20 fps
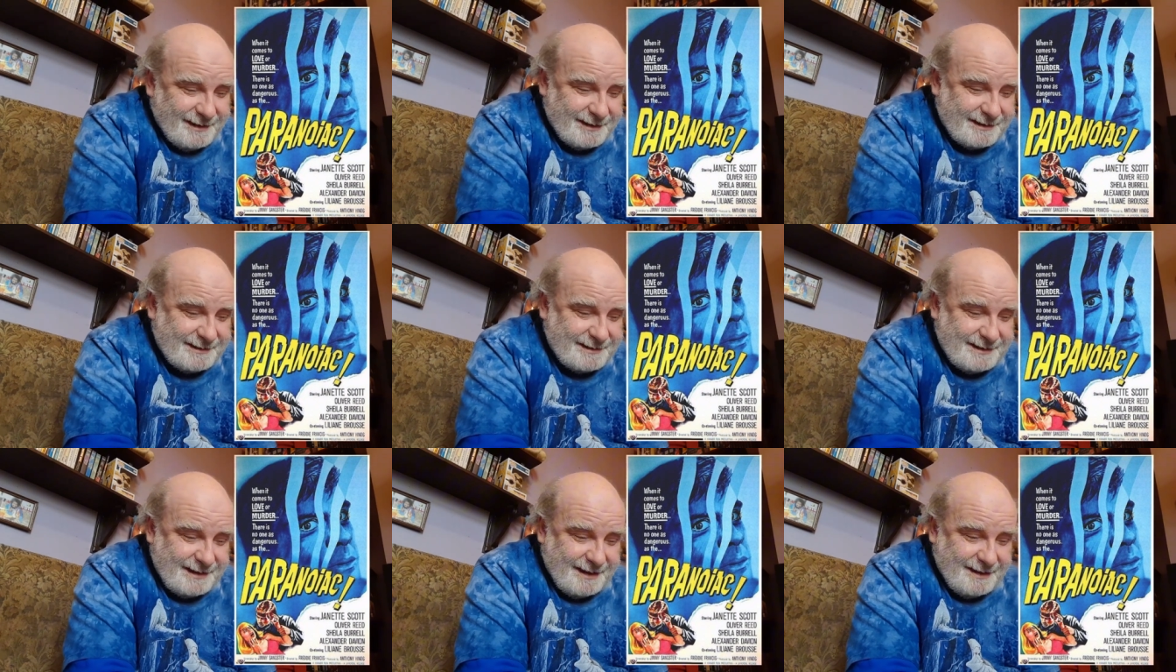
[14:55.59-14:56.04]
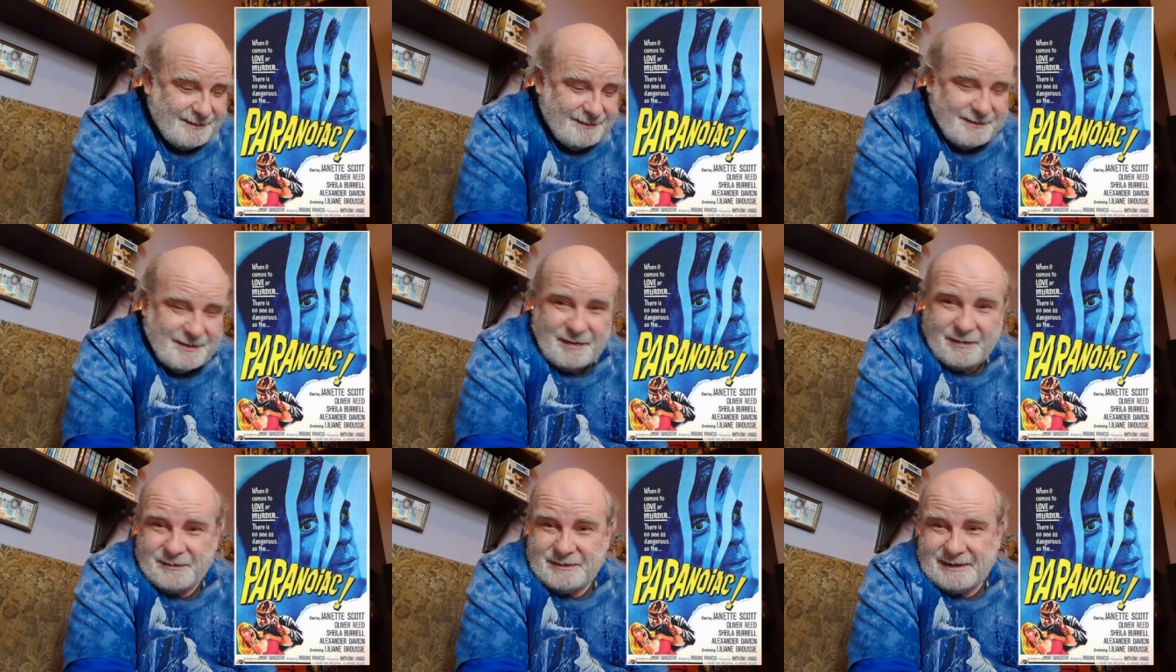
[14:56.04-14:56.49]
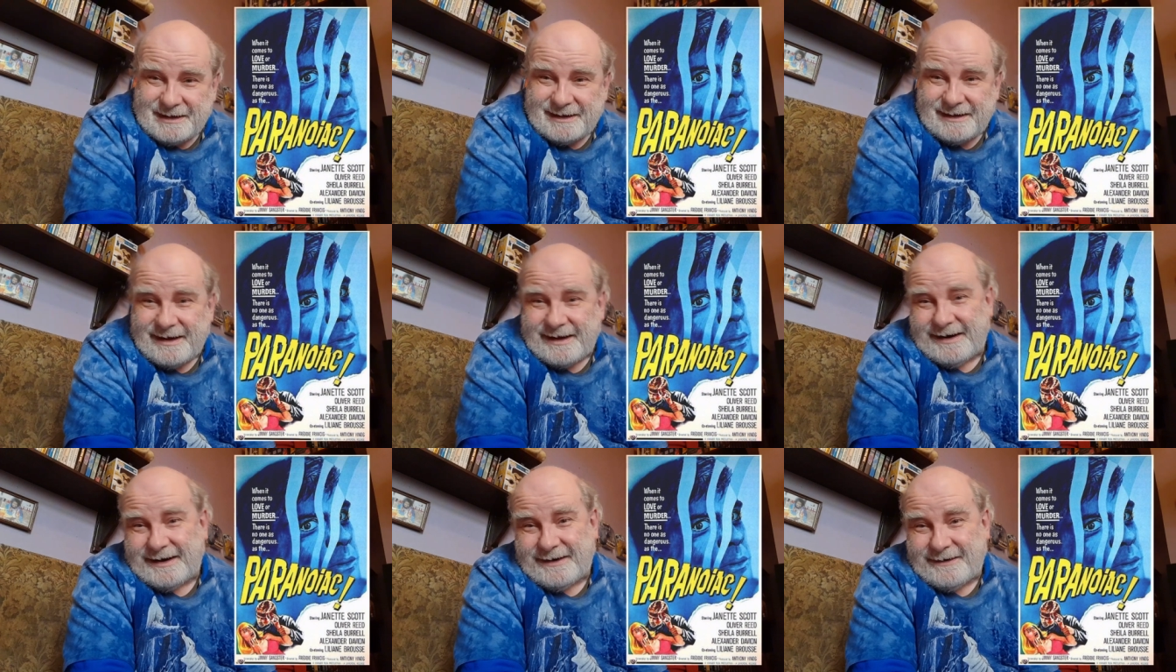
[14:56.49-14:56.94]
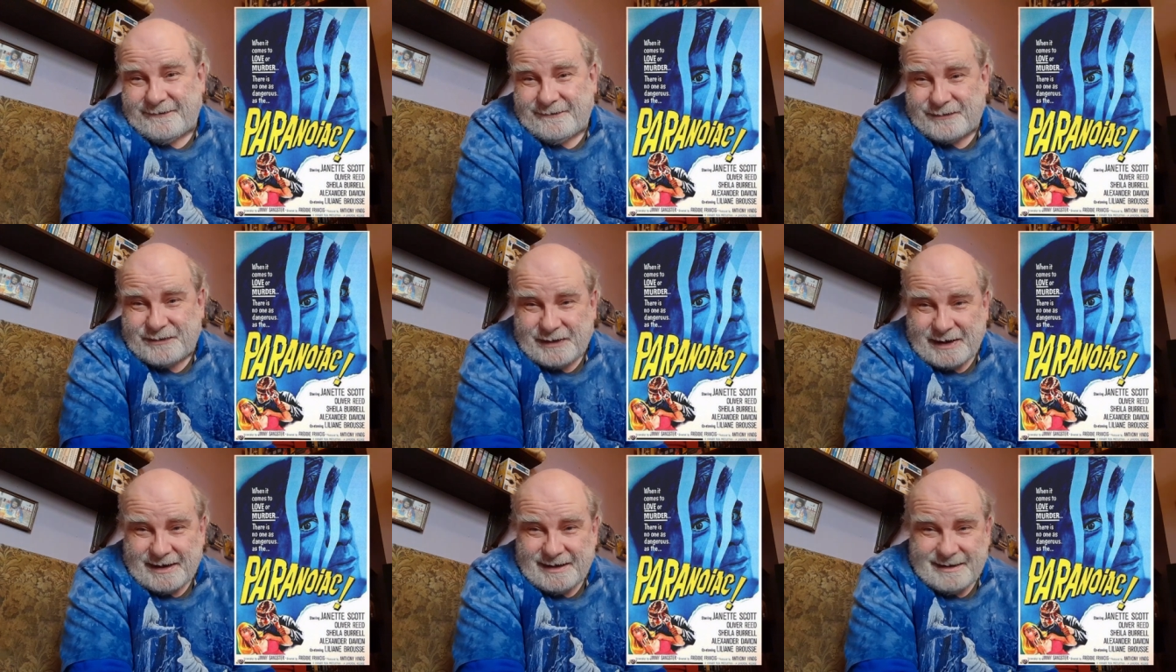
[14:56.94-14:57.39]
There's certain underlying
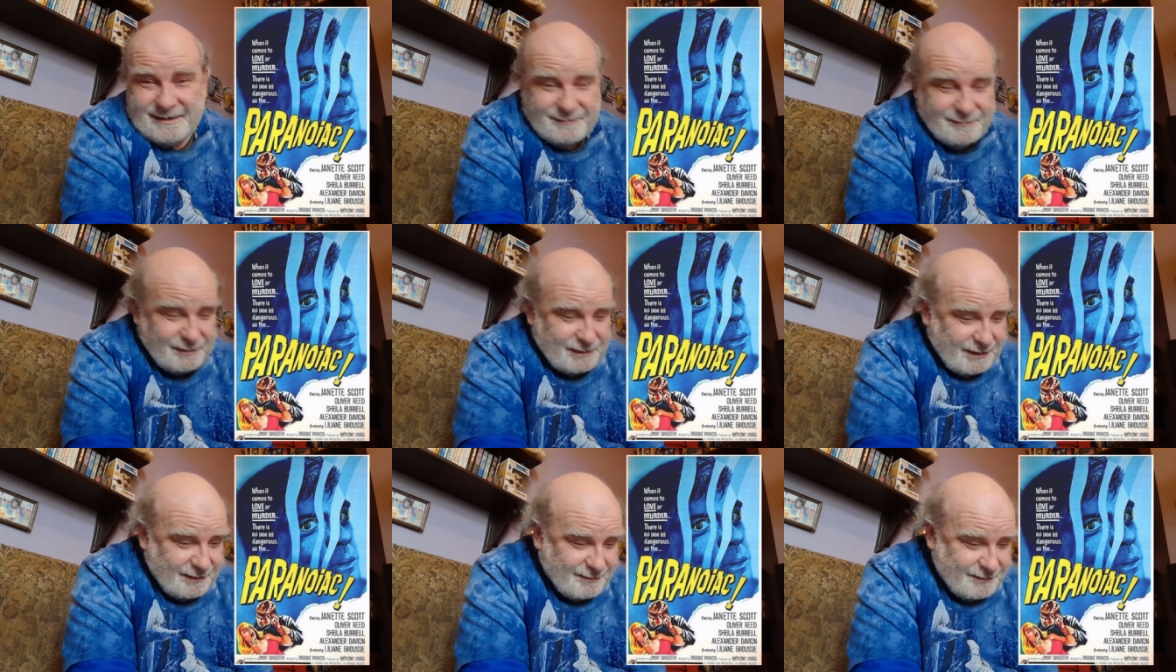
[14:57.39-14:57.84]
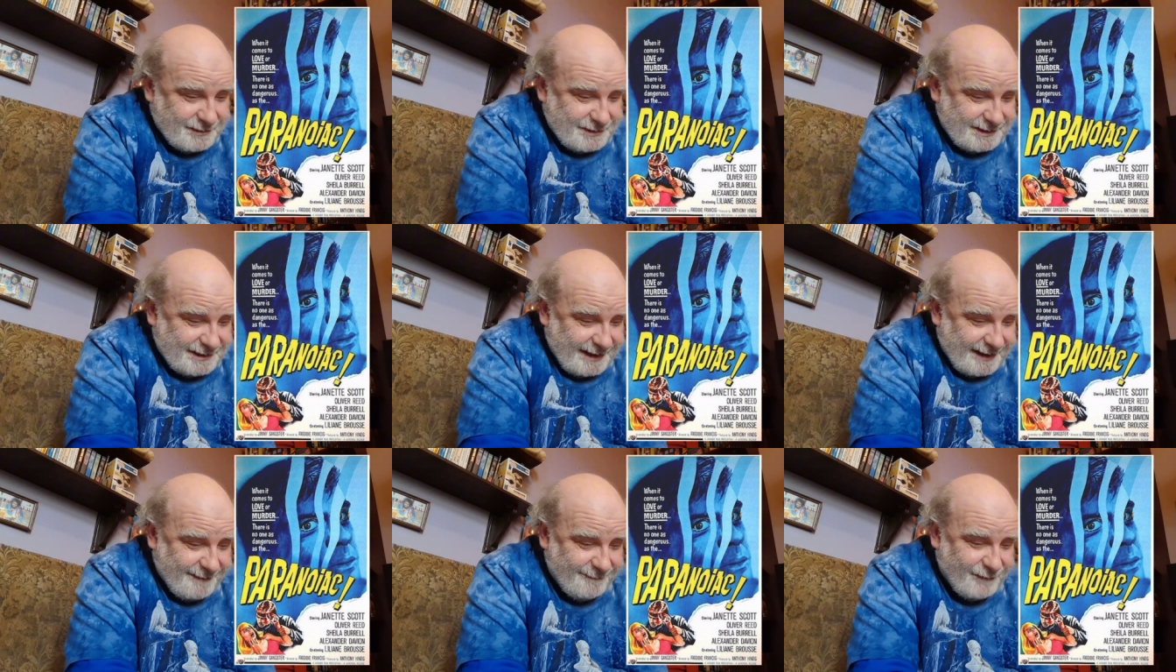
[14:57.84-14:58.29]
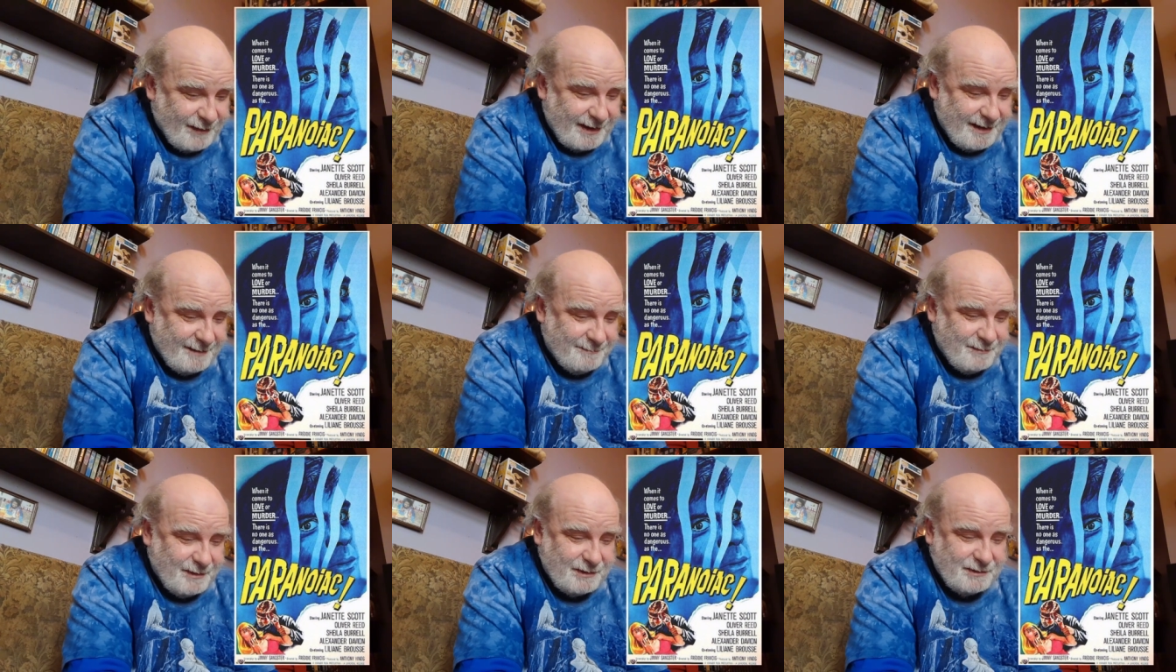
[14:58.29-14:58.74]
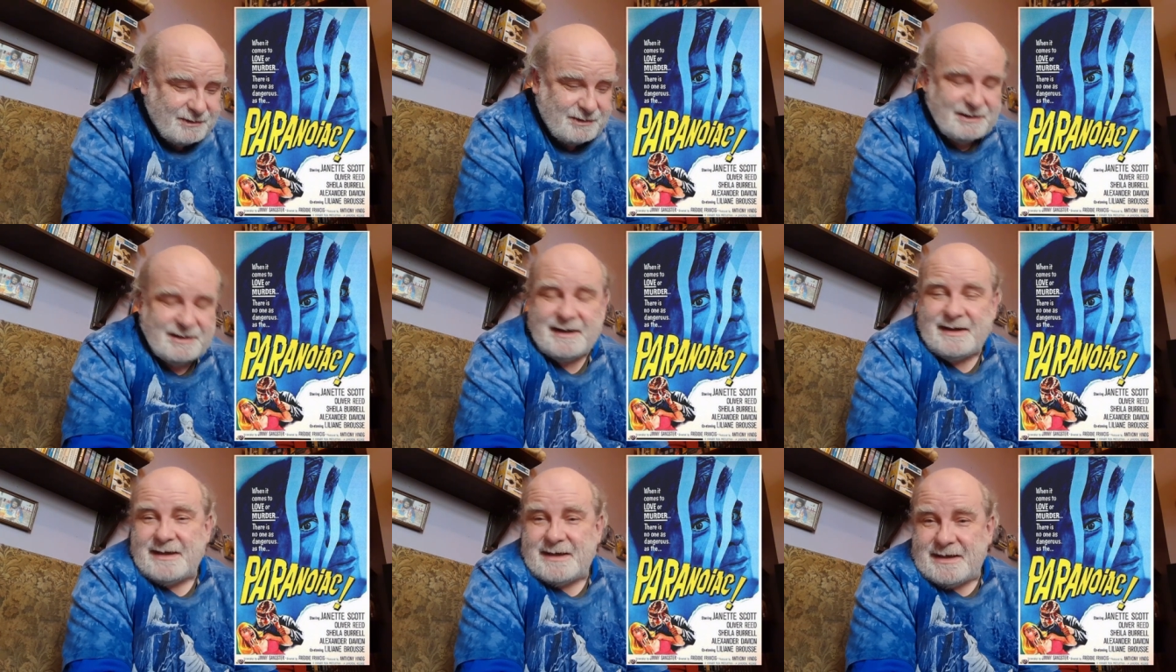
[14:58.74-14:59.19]
themes, you could say, very
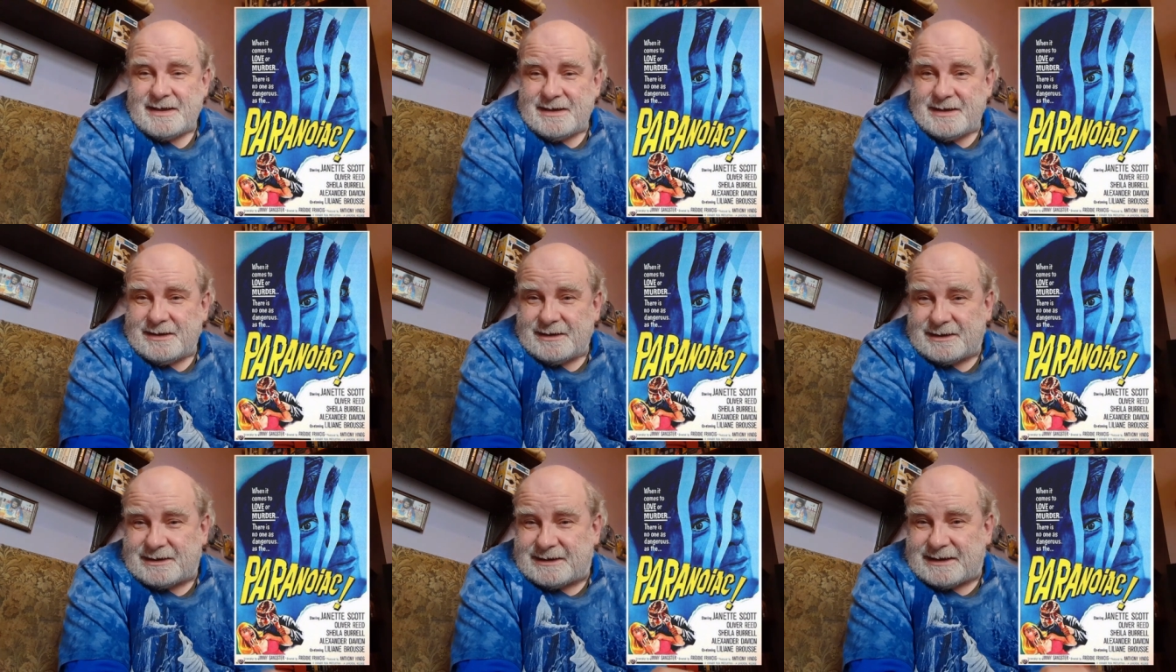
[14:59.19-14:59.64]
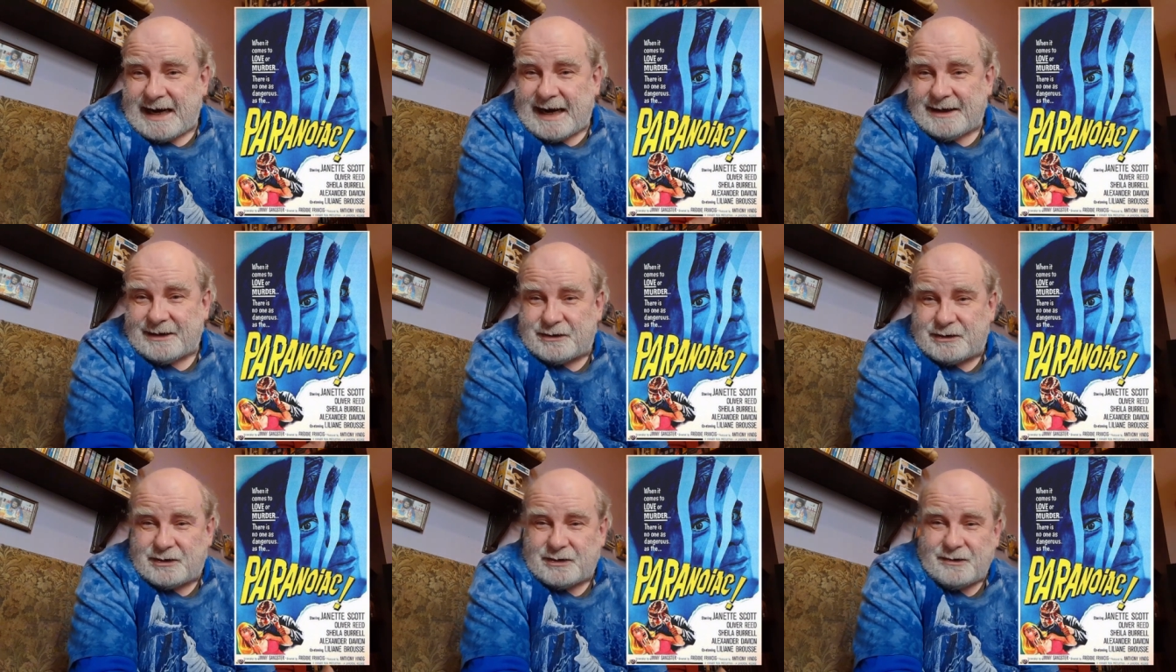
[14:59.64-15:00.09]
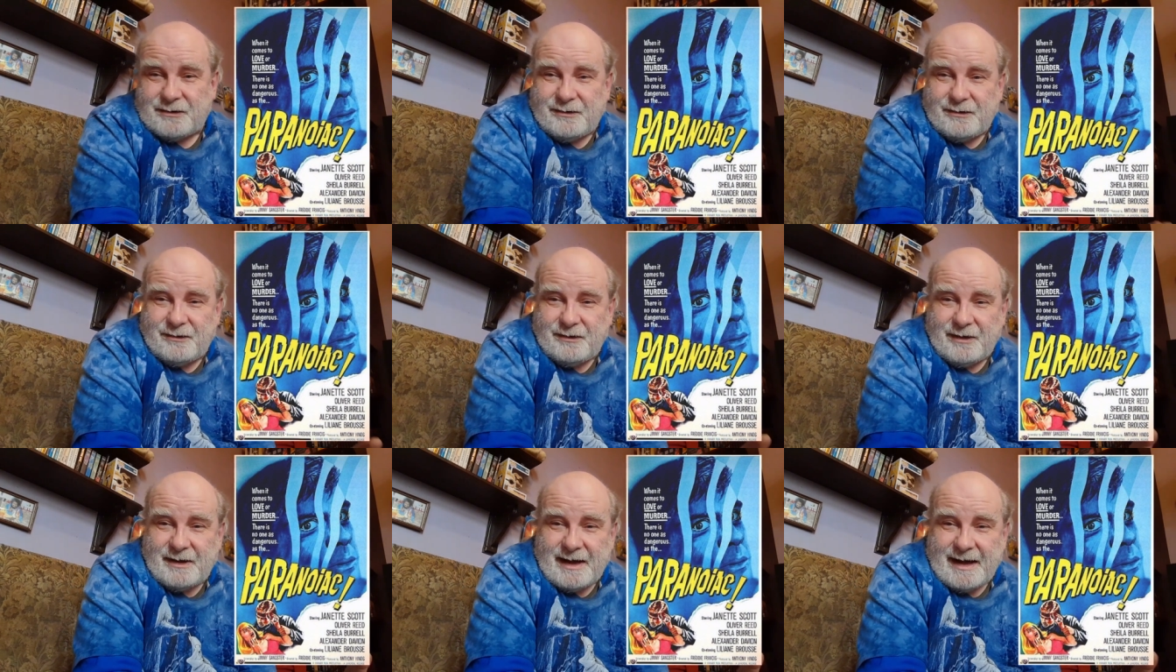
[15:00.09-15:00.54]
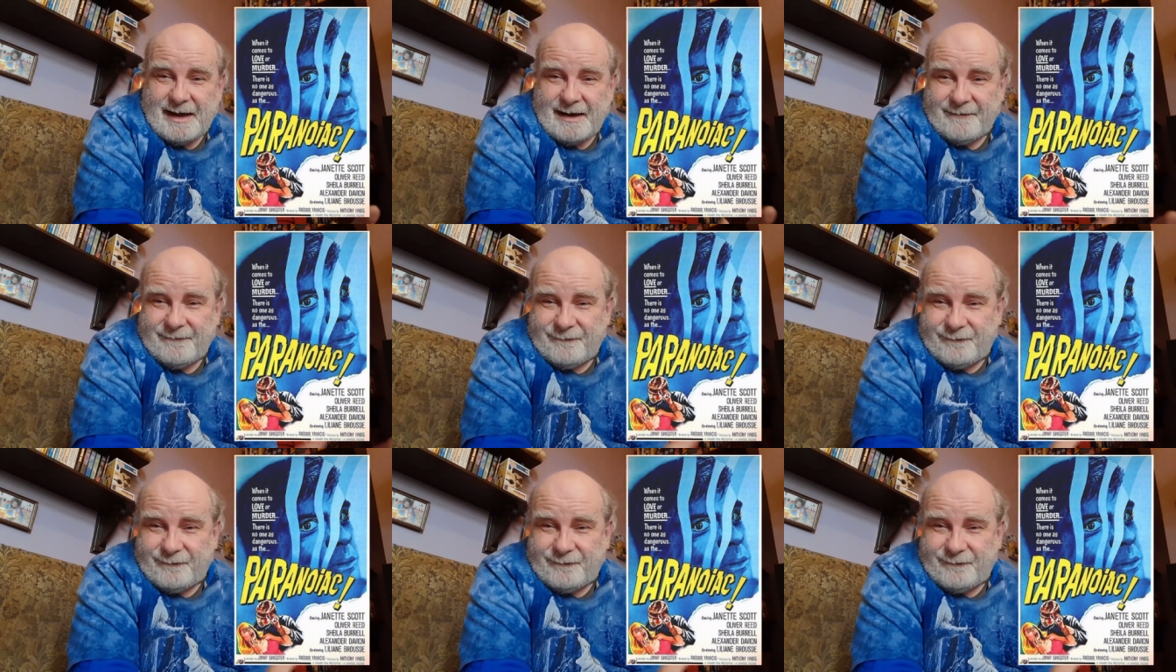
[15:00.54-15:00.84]
much sexual and